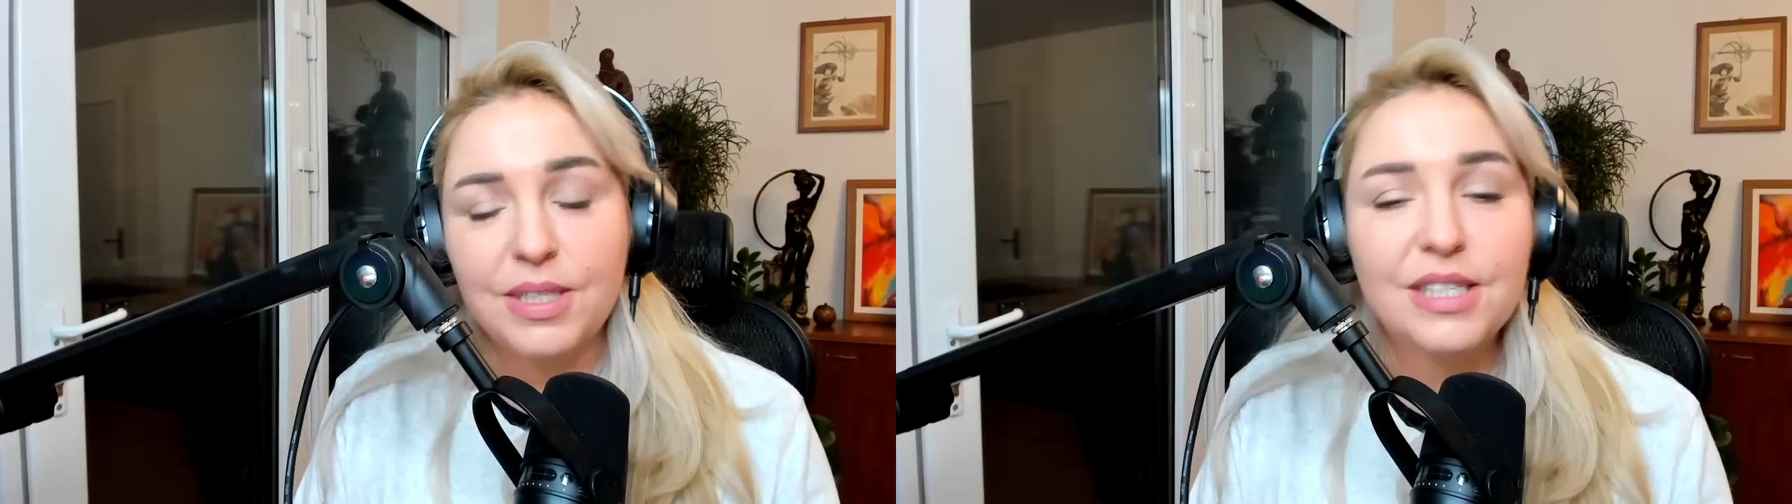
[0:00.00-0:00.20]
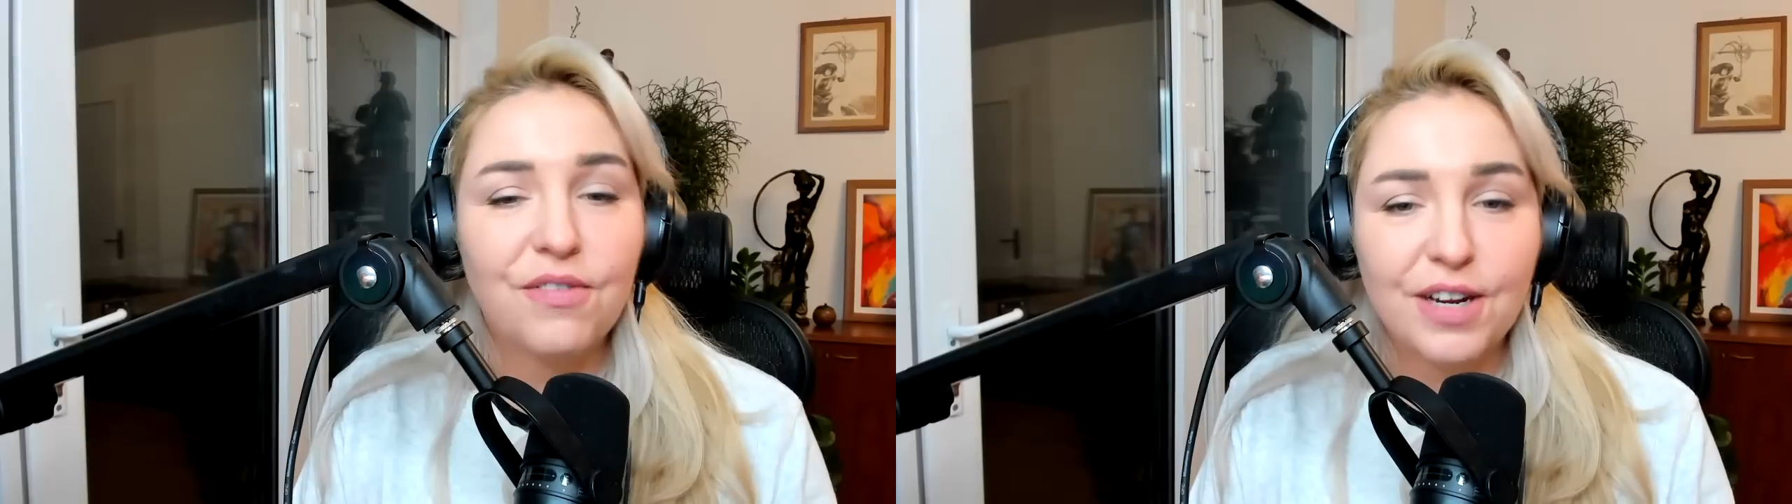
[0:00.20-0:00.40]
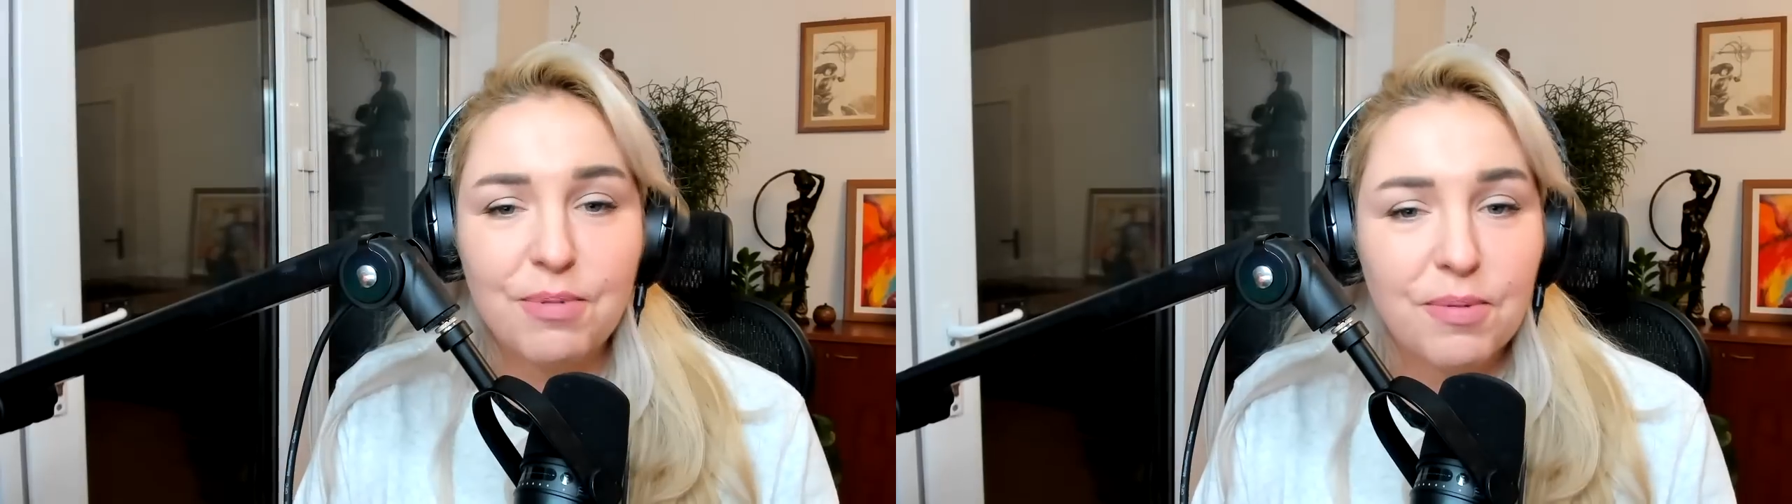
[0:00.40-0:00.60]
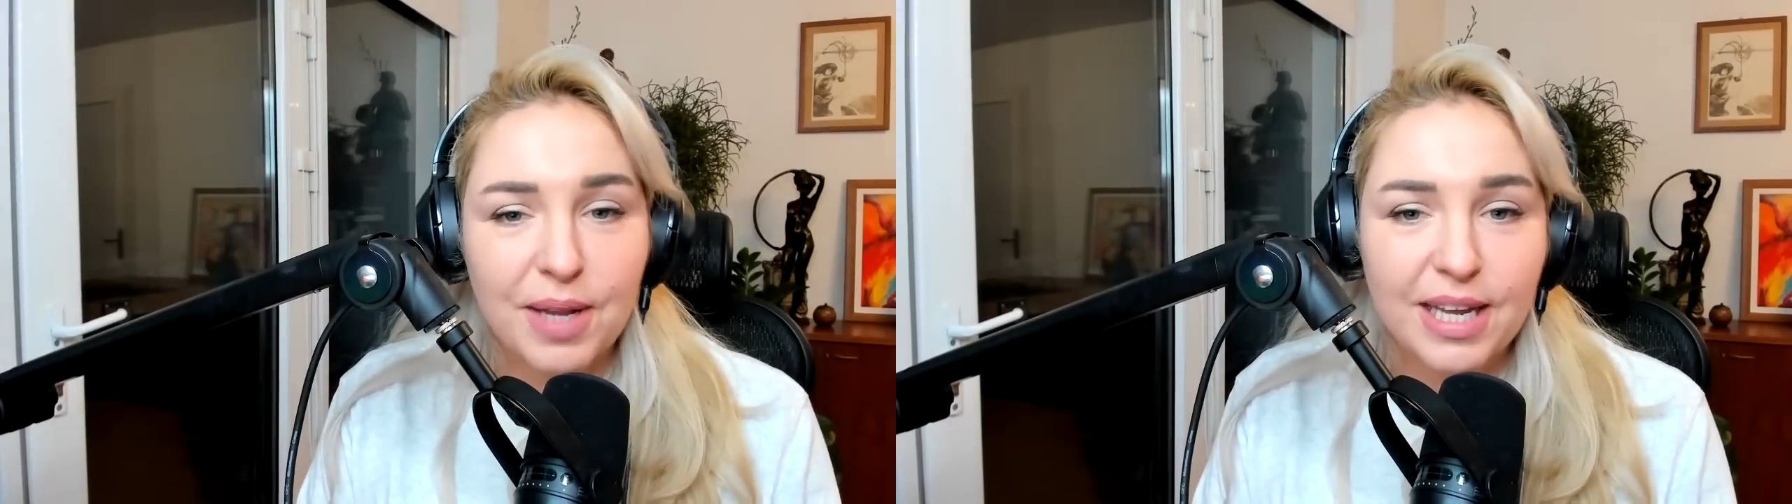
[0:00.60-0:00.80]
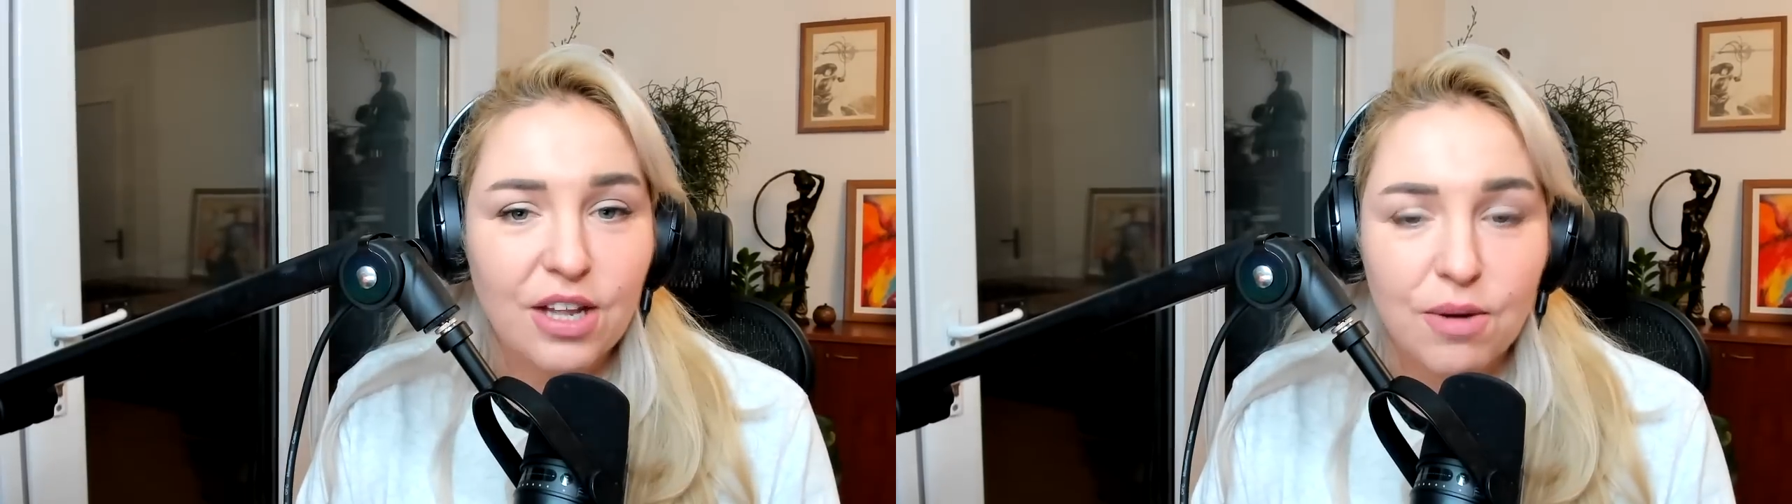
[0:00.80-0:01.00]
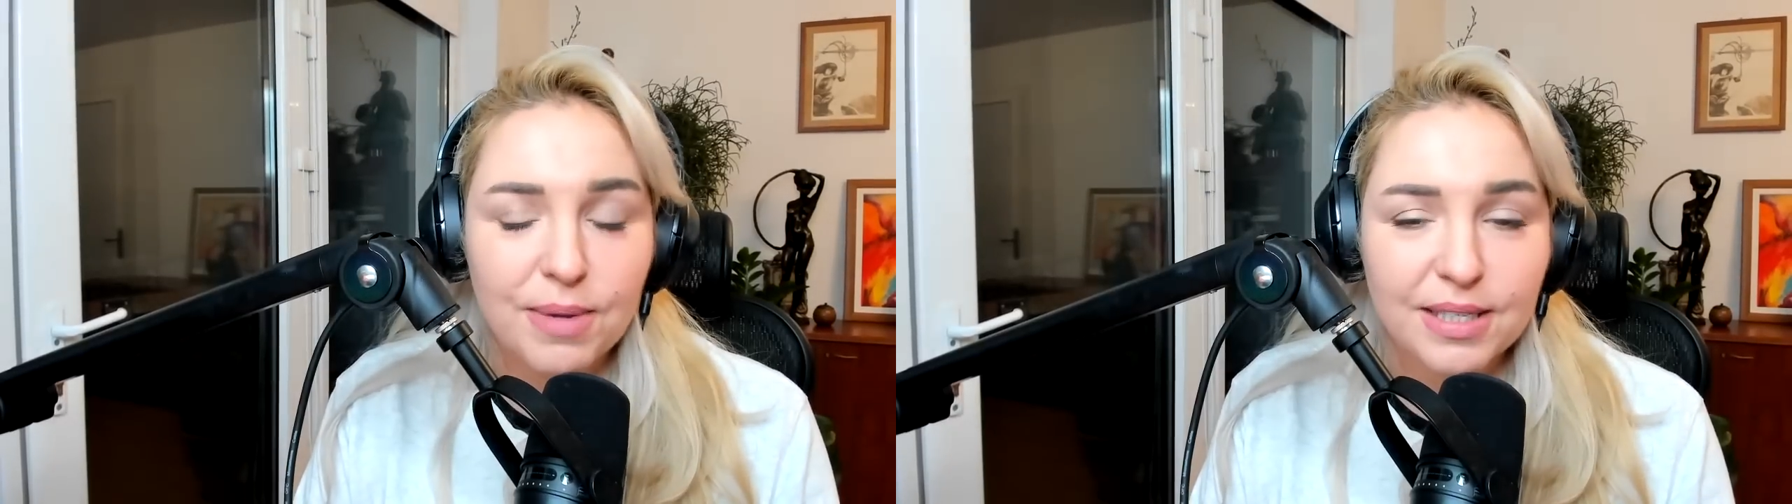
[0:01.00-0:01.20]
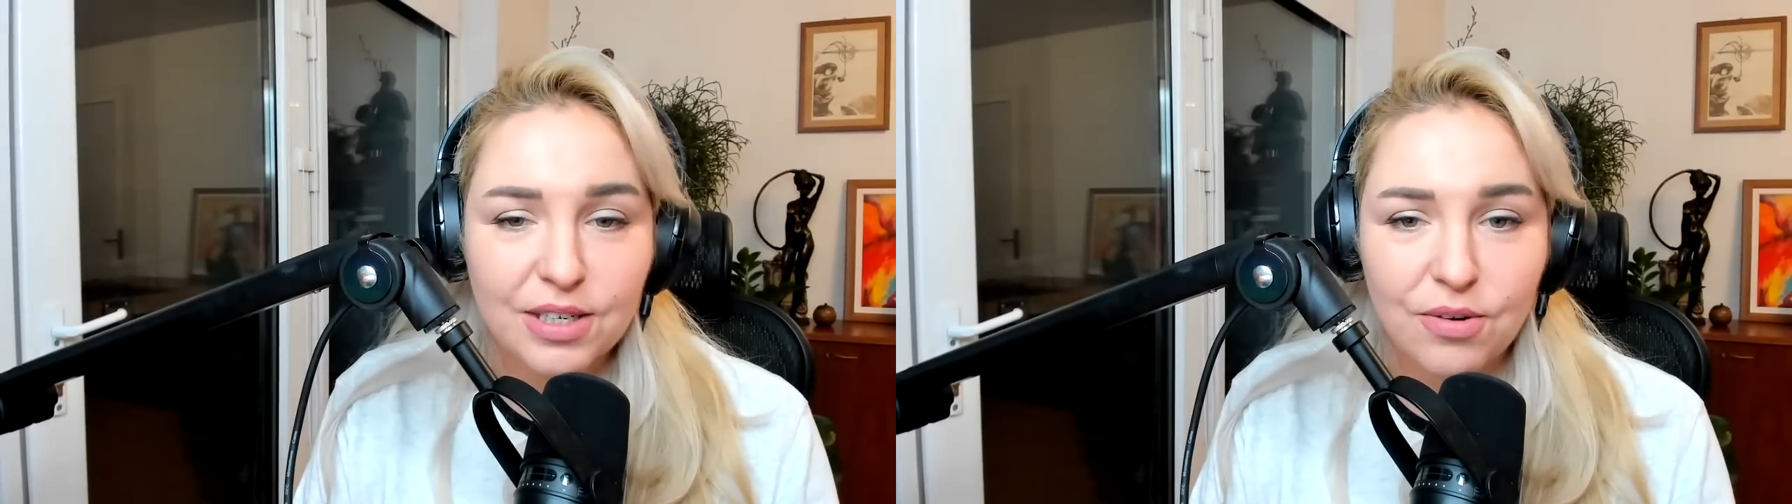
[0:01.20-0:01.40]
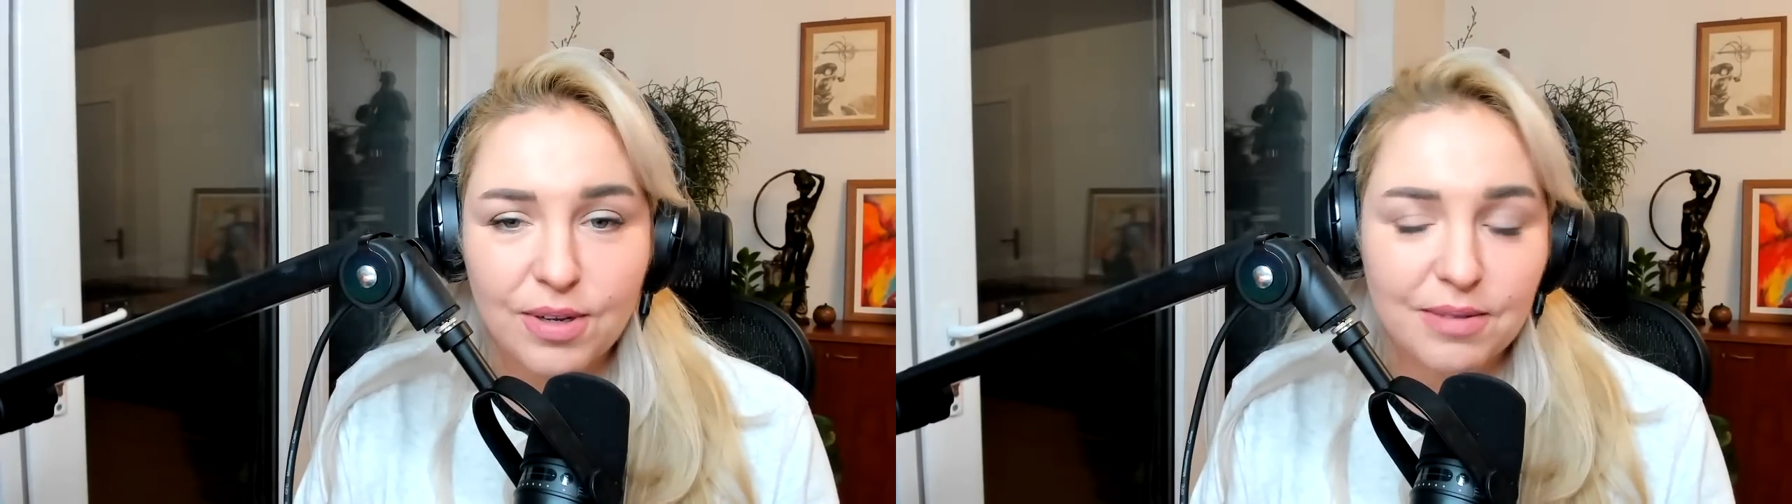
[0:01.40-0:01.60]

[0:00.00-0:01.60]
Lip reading: disaffected people like Elon Musk.